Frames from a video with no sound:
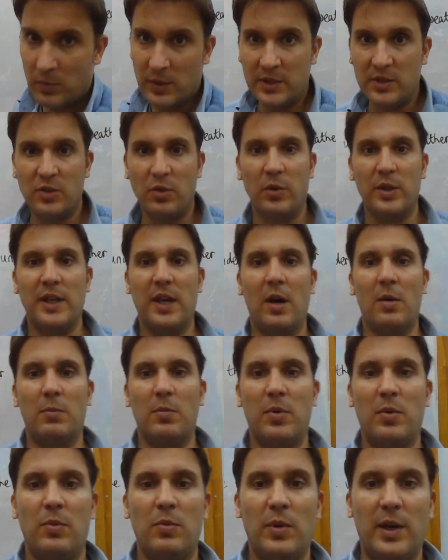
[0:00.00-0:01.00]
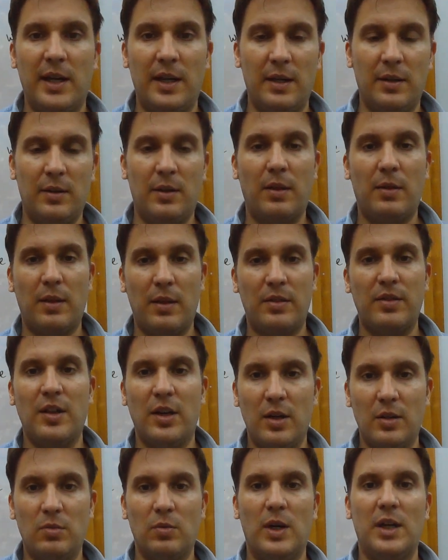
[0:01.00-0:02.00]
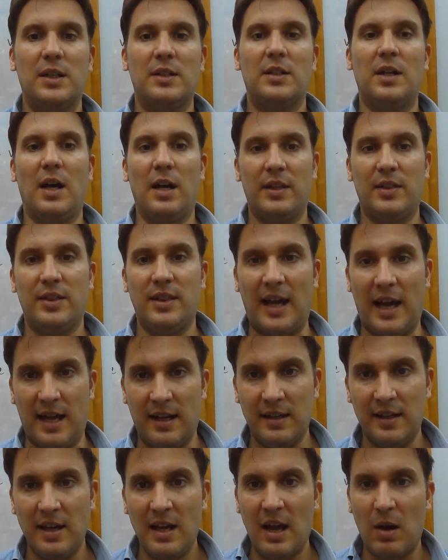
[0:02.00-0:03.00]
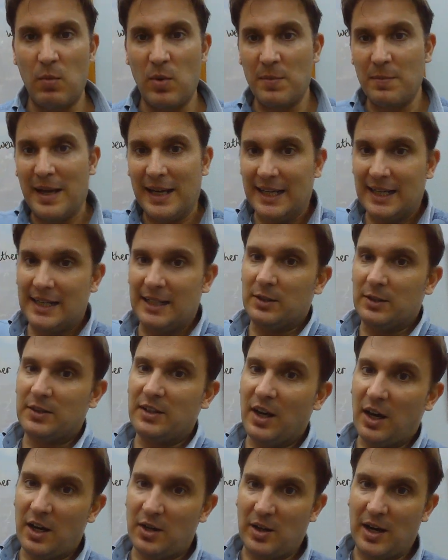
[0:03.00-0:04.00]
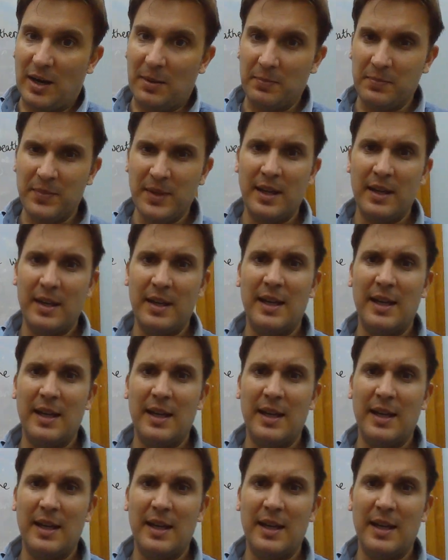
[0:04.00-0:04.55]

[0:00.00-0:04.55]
we join up with the 3rd word like that. And we make a little diagram.